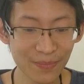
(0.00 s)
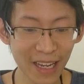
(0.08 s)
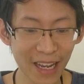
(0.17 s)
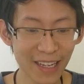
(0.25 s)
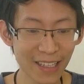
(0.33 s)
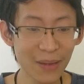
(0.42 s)

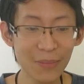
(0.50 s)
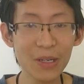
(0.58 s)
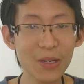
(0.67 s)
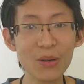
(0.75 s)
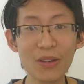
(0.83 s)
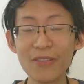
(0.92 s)
And let me
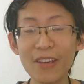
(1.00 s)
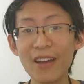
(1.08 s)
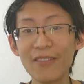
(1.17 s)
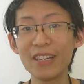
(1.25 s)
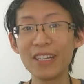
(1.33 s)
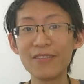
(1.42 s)
know if you
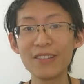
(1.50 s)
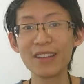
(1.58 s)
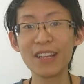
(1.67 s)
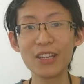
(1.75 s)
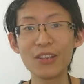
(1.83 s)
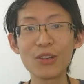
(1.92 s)
have
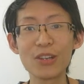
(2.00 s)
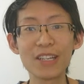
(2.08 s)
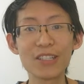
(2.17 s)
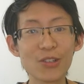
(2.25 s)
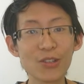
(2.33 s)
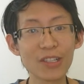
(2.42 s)
anything that you
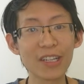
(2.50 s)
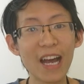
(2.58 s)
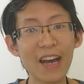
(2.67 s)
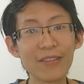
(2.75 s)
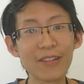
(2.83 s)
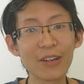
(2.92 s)
guys usually
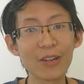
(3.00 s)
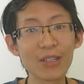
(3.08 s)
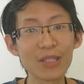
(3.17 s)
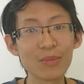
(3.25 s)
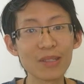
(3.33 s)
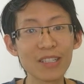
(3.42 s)
have around
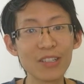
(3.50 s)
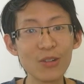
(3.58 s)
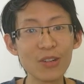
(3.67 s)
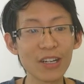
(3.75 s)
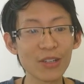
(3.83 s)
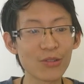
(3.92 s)
Christmas in
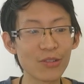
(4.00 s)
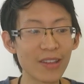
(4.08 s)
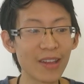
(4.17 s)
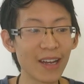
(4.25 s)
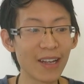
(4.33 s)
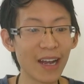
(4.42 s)
your country that